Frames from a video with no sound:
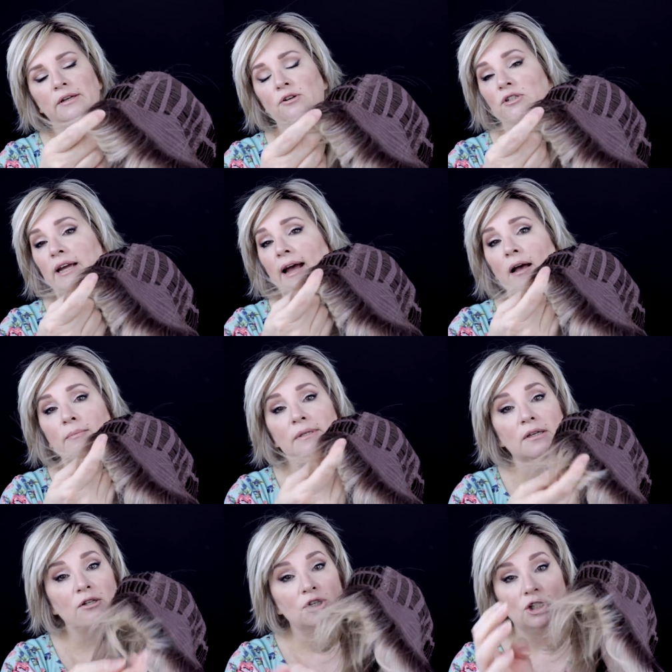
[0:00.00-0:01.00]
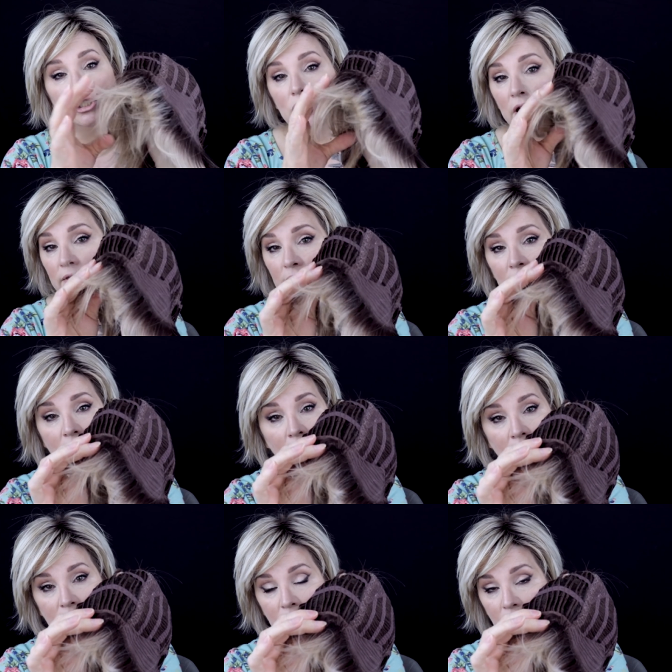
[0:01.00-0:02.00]
Ear tabs, nothing
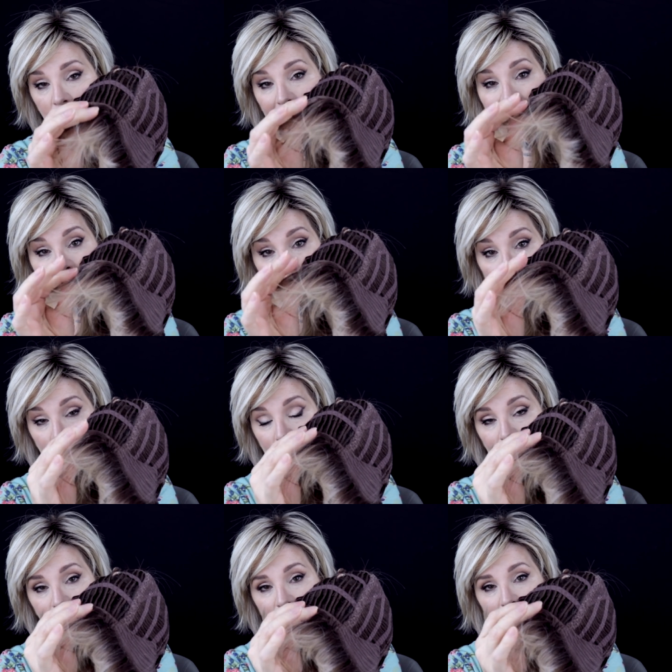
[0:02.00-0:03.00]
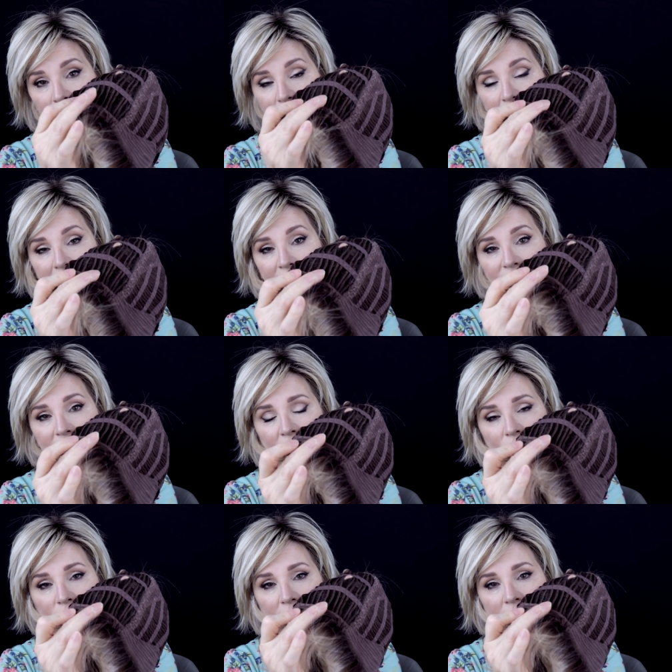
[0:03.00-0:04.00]
on there at all. There's not any
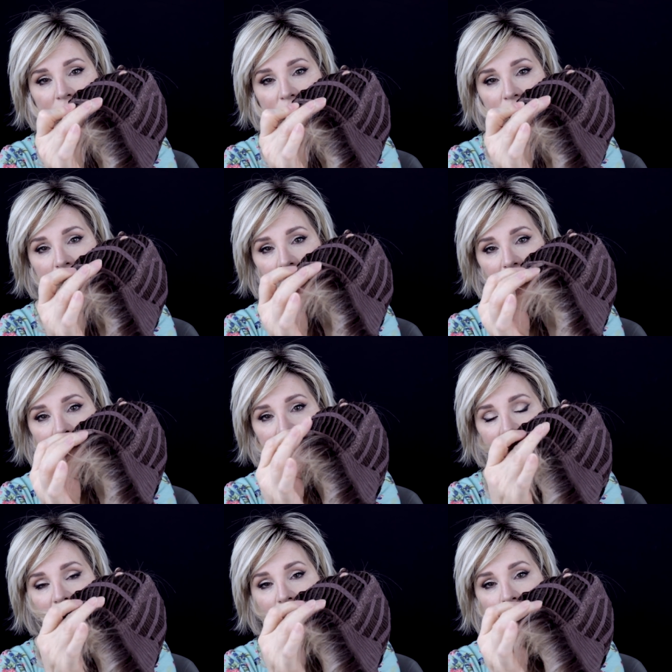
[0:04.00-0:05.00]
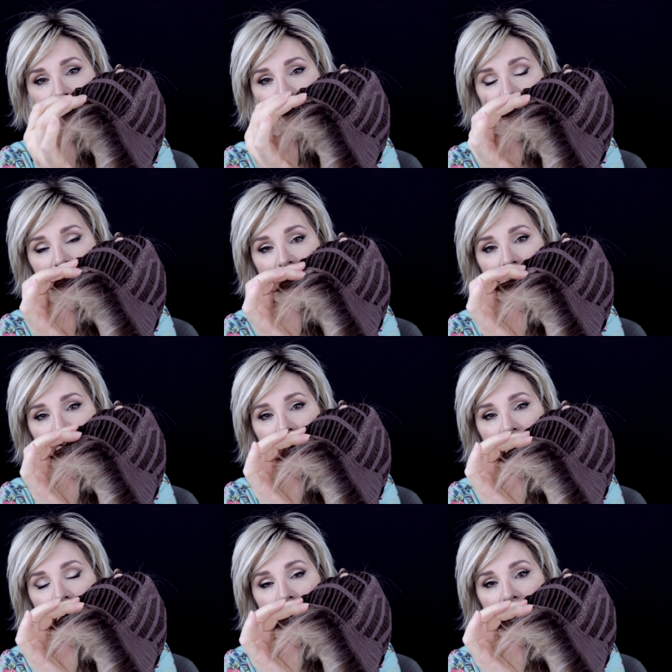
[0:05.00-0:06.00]
velvet. There's not anything really soft
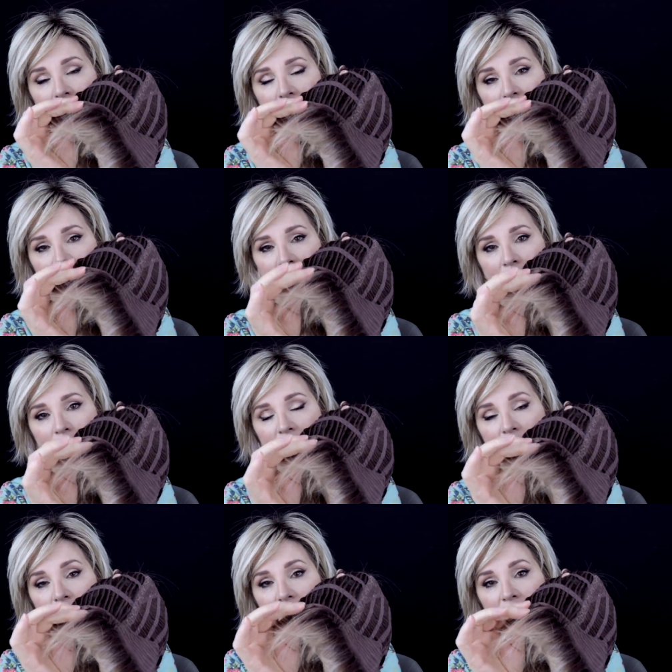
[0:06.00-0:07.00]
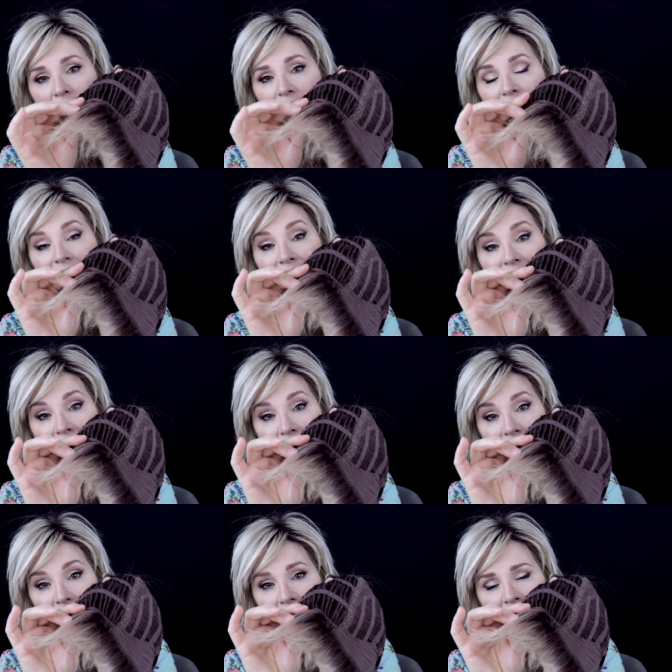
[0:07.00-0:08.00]
here on the ear tabs. There is a
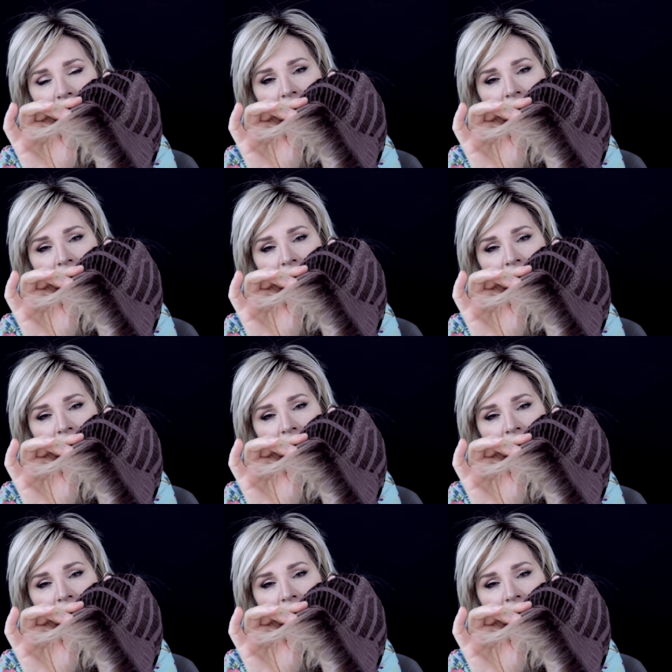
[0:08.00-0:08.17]
stay.